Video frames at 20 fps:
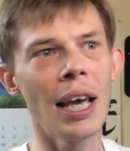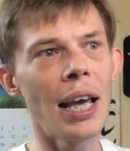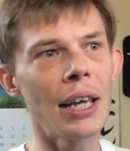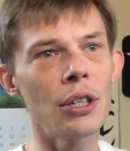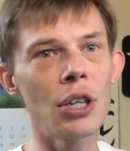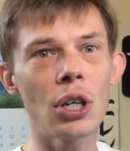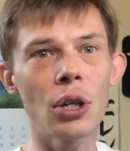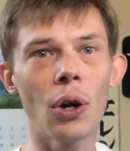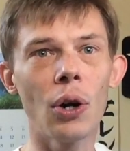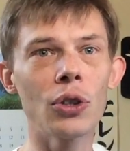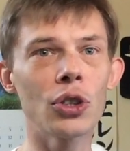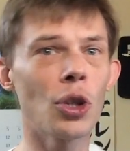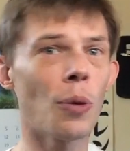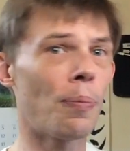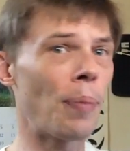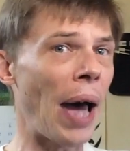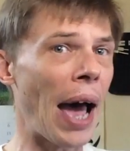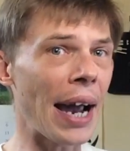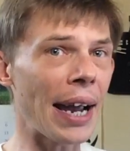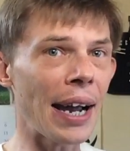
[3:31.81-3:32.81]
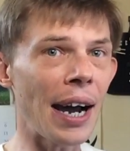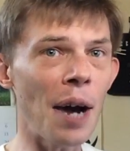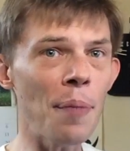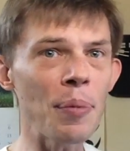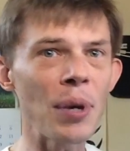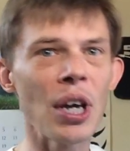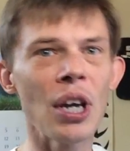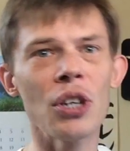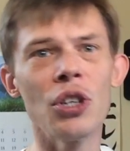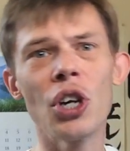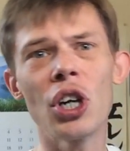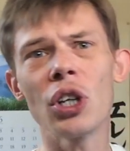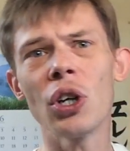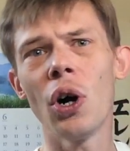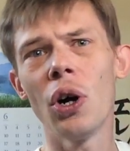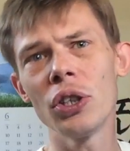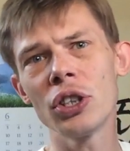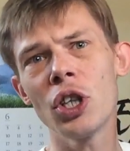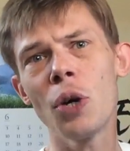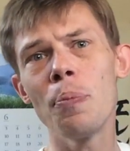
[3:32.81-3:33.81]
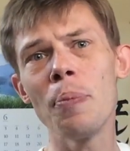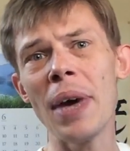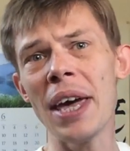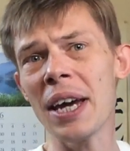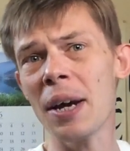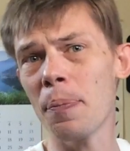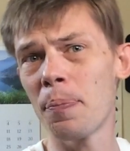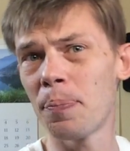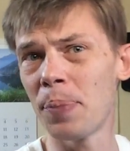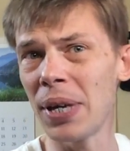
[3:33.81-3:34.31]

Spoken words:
You can also back up. You can also make